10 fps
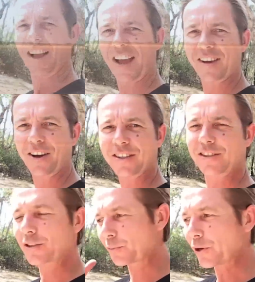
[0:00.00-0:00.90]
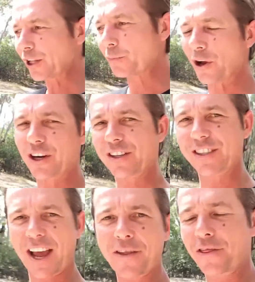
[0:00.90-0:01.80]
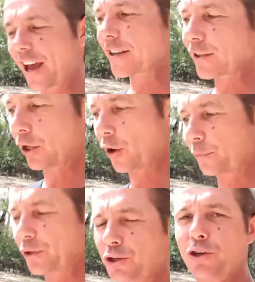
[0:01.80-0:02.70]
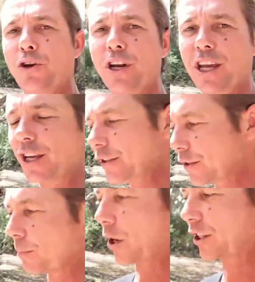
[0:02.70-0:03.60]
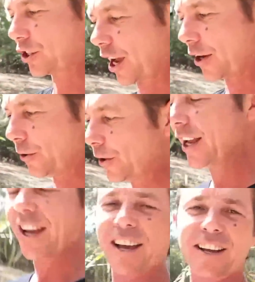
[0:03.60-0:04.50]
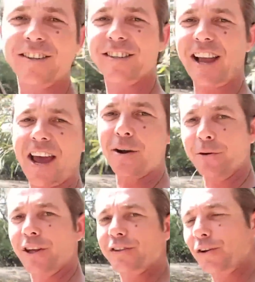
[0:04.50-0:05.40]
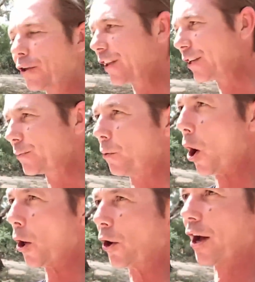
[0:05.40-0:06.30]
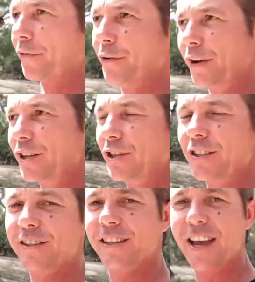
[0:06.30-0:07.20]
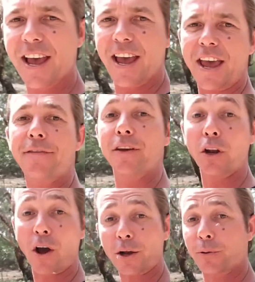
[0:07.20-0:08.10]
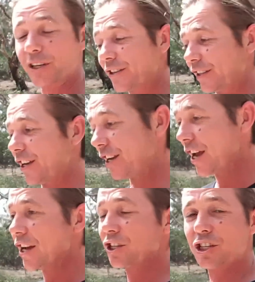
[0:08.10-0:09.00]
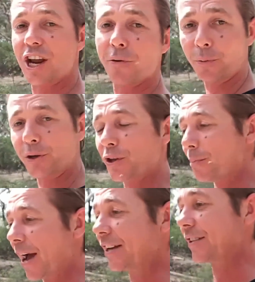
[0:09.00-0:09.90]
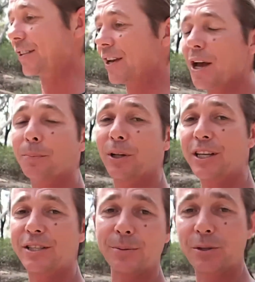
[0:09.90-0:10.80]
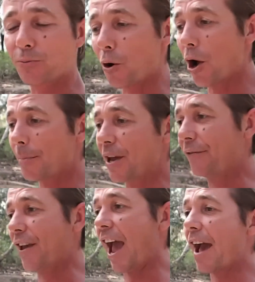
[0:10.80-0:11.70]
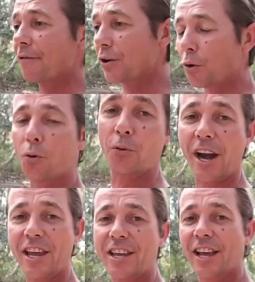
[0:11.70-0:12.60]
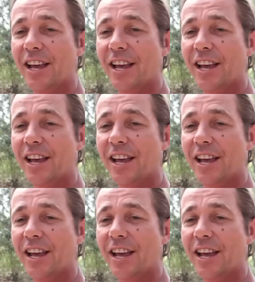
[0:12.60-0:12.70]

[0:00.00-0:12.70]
Hey guys, just really wanted to say thanks a lot for tuning into my channel and staying with us on these wildlife adventures. If you like what you see, share it with your mates. Please subscribe if you haven't already.